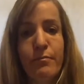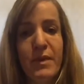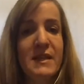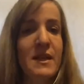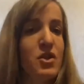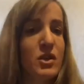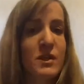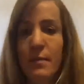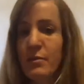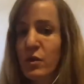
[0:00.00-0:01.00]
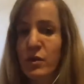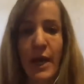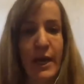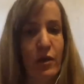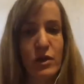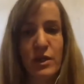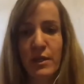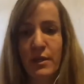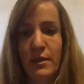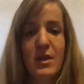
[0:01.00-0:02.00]
Because I'm too tired
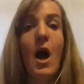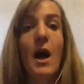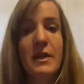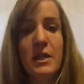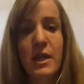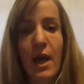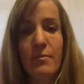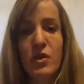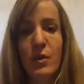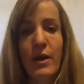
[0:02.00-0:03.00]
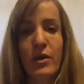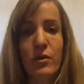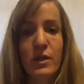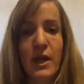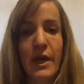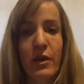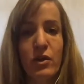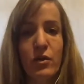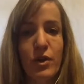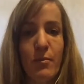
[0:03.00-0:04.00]
to not. I'm too tired
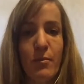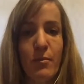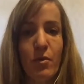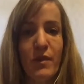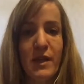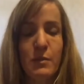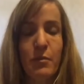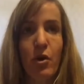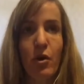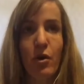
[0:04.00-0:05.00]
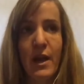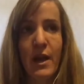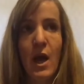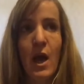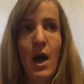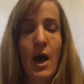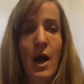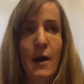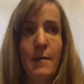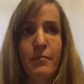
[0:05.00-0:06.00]
to hold on anymore. That's part of it.
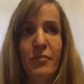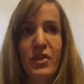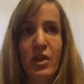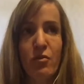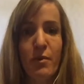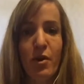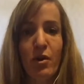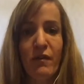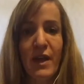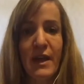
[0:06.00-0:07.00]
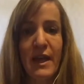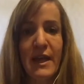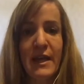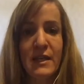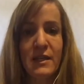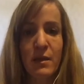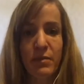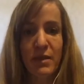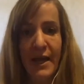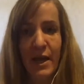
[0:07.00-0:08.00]
The other part of it is the
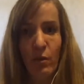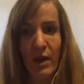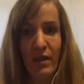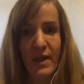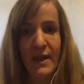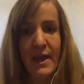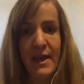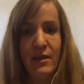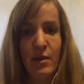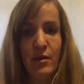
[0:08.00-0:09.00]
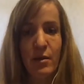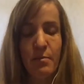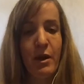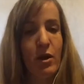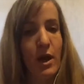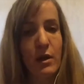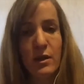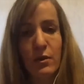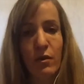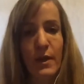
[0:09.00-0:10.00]
black and white thinking, the
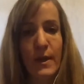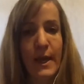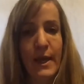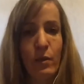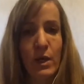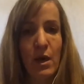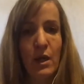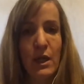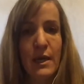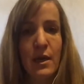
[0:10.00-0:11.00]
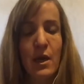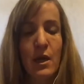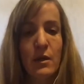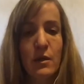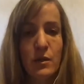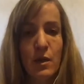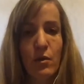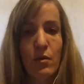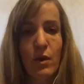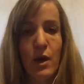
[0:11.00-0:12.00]
paradoxical thinking, we call it.
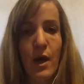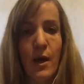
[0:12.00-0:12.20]
So